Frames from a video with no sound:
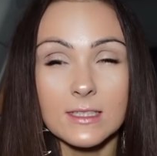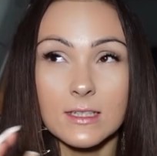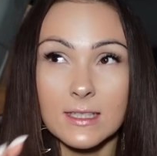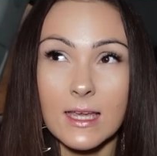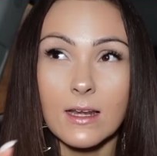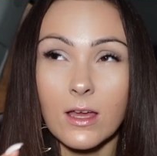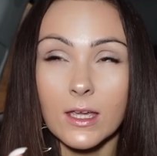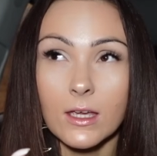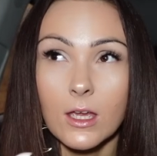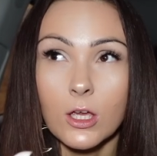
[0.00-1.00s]
I say
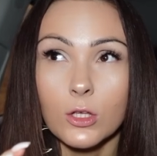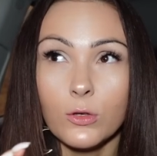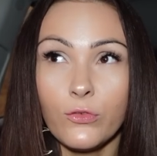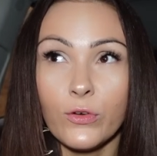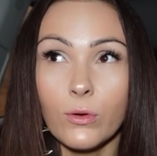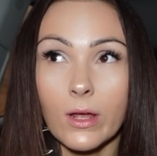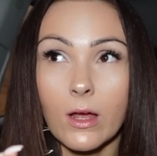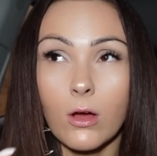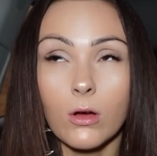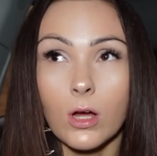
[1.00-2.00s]
like you feel like,
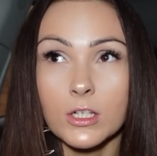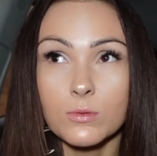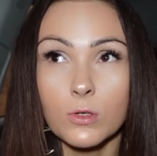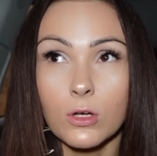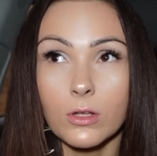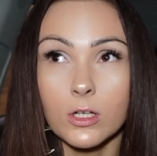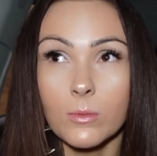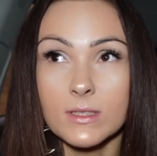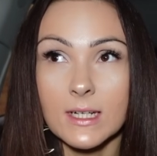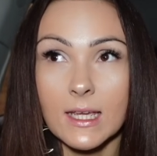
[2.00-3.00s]
oh, I just want to go in the
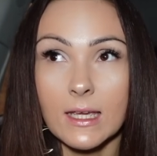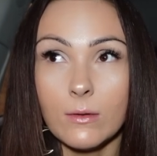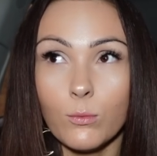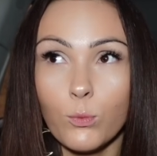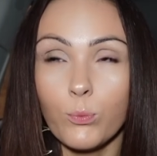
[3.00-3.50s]
cupboards and eat.